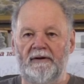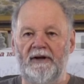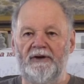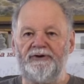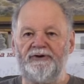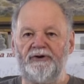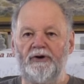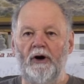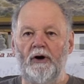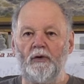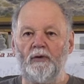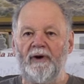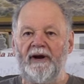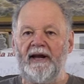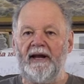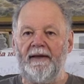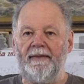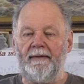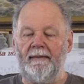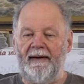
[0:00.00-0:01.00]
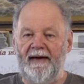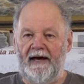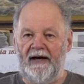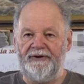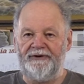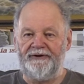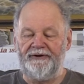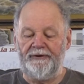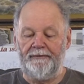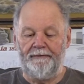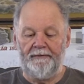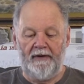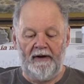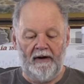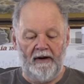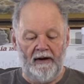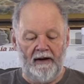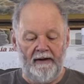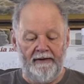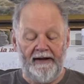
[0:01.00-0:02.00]
Let's start rigging the mast.
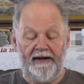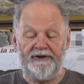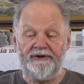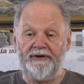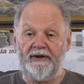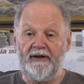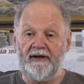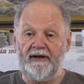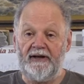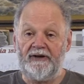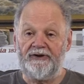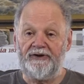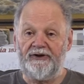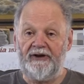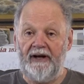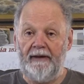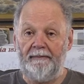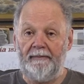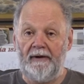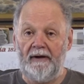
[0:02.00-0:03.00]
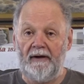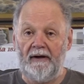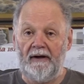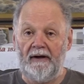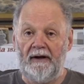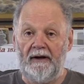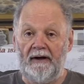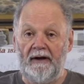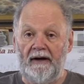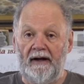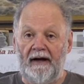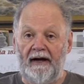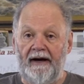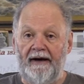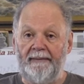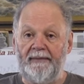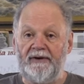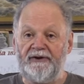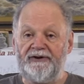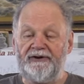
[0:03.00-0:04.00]
That's the next step.
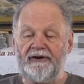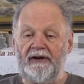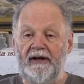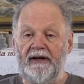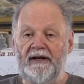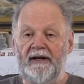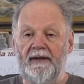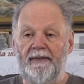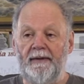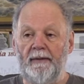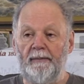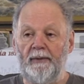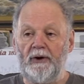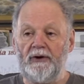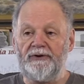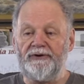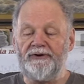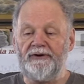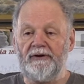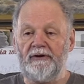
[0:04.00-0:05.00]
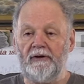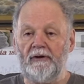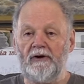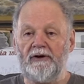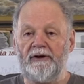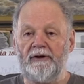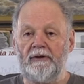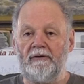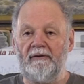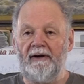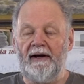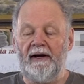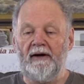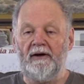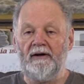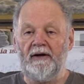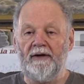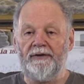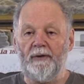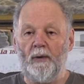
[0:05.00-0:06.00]
I've been studying the books and looking
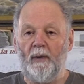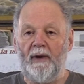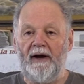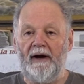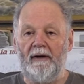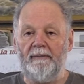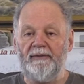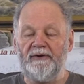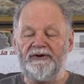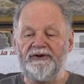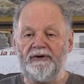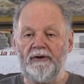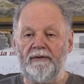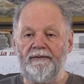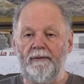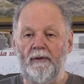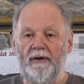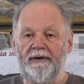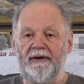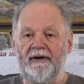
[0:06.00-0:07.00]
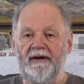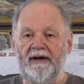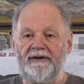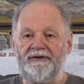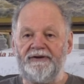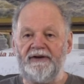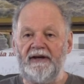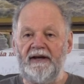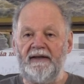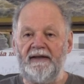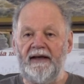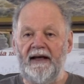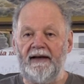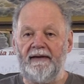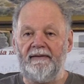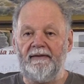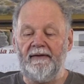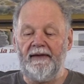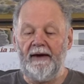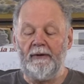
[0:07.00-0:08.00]
around on the web and so forth, and I see
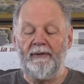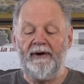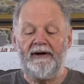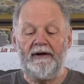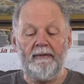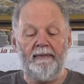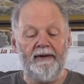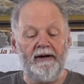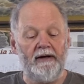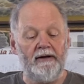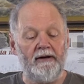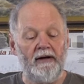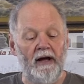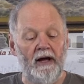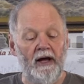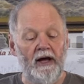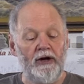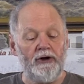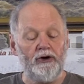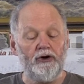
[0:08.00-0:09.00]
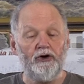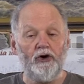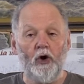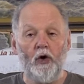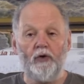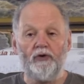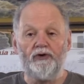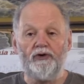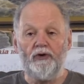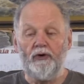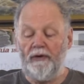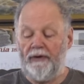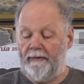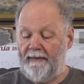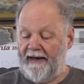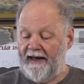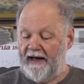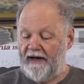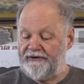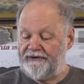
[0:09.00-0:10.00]
that they recommend you don't do the
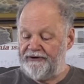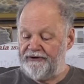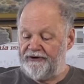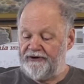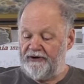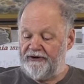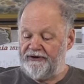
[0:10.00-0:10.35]
masts,